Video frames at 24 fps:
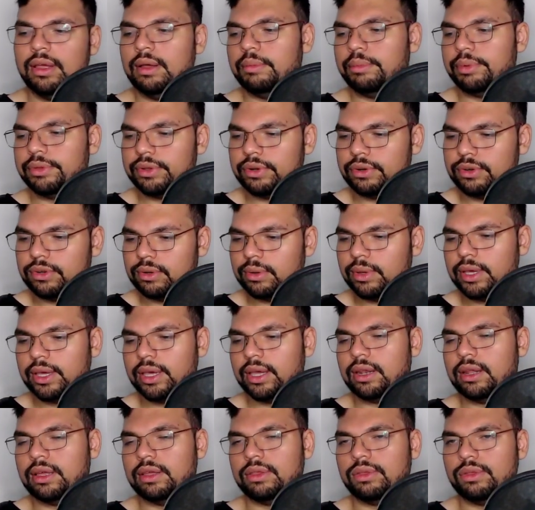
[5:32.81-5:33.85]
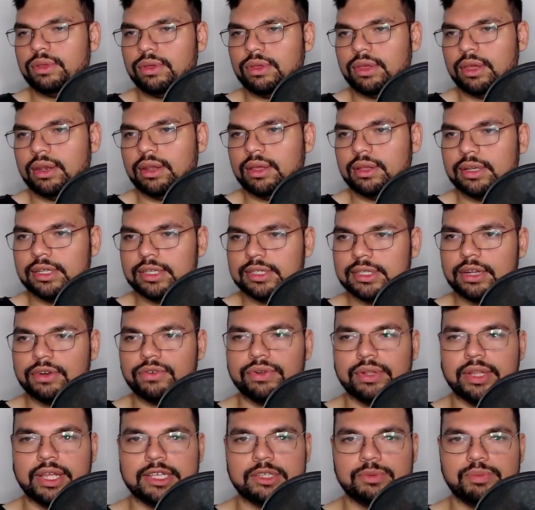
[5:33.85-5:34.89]
but they're doing it in a
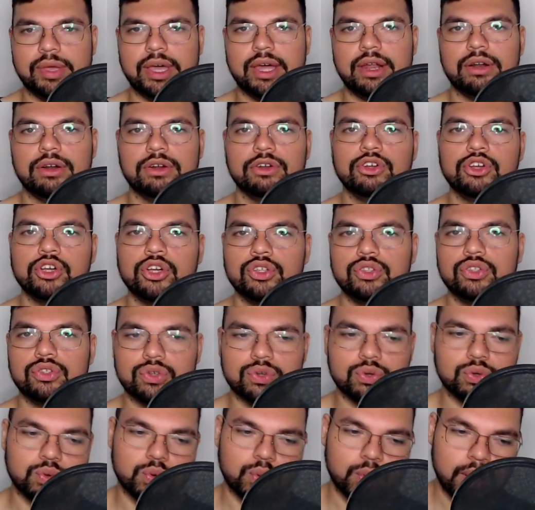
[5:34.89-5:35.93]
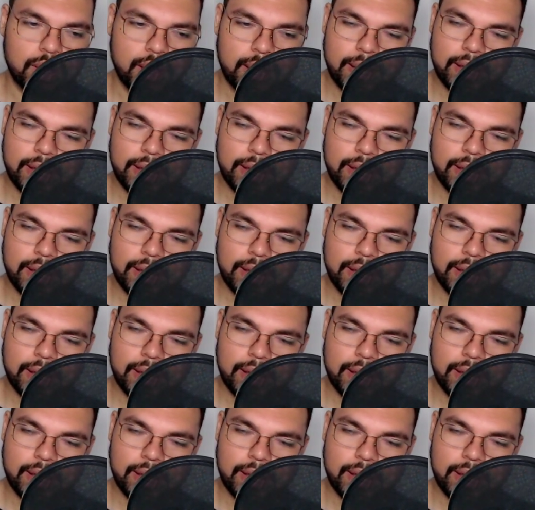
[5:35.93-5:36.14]
decentralized manner to